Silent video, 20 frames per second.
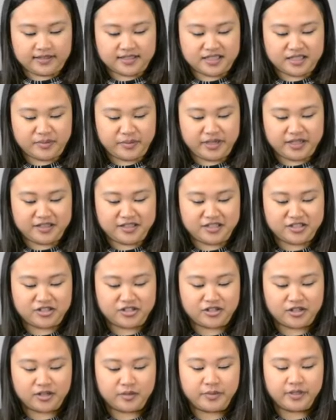guess to make this
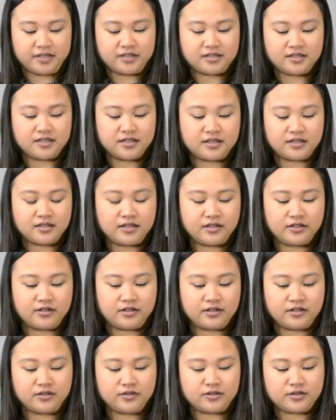job easier, you
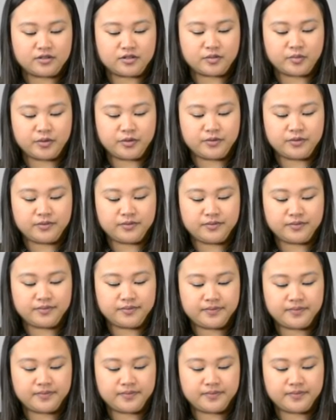could use a spoon,